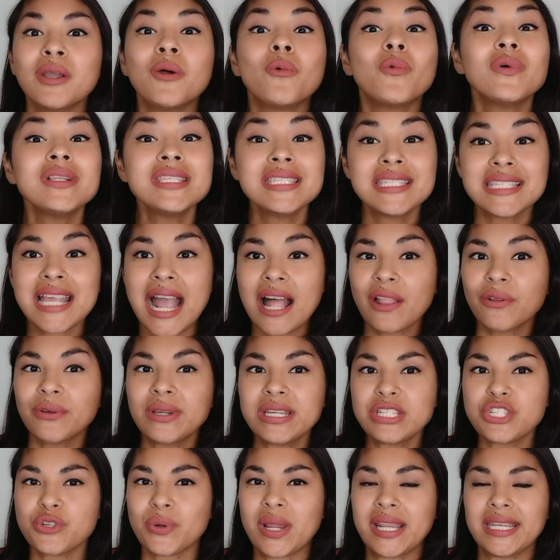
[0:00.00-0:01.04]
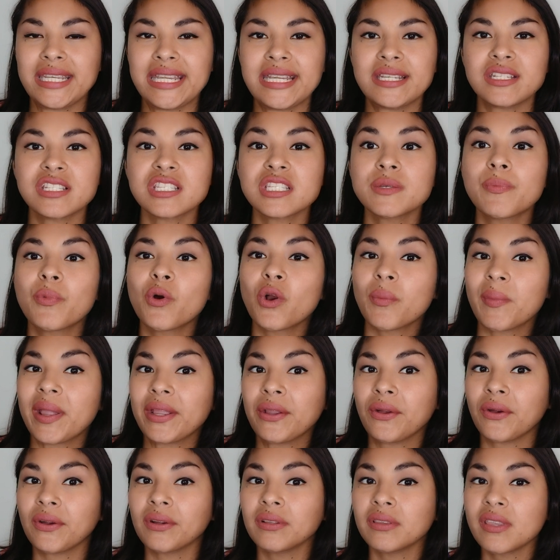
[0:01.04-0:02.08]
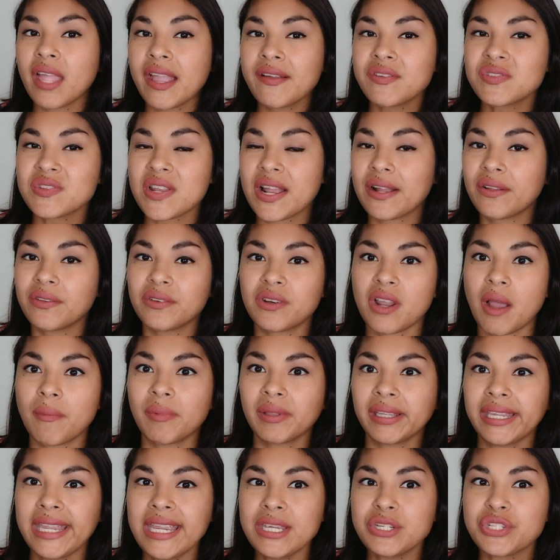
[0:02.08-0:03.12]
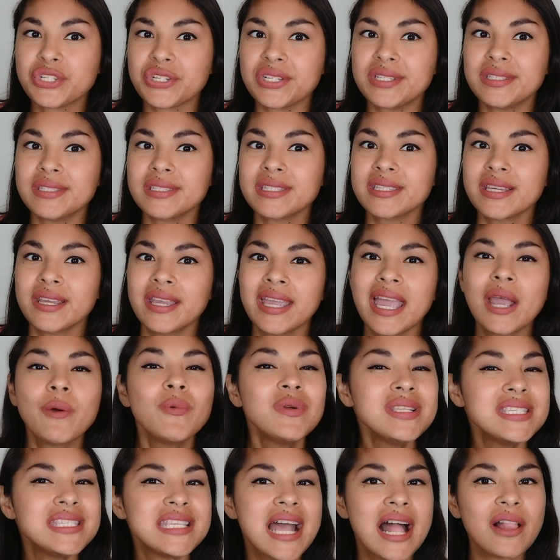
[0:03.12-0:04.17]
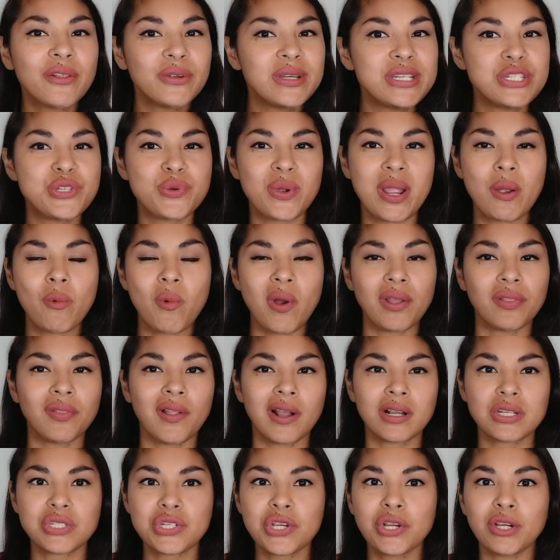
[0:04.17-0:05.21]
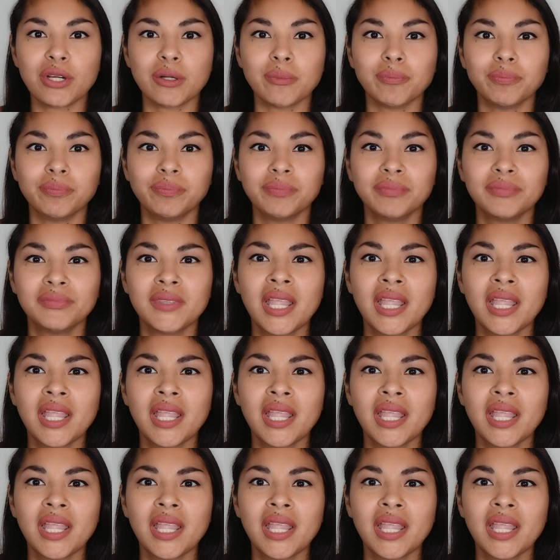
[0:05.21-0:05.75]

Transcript: What salary do I need to support my current lifestyle and obligations? And what salary do I want long term?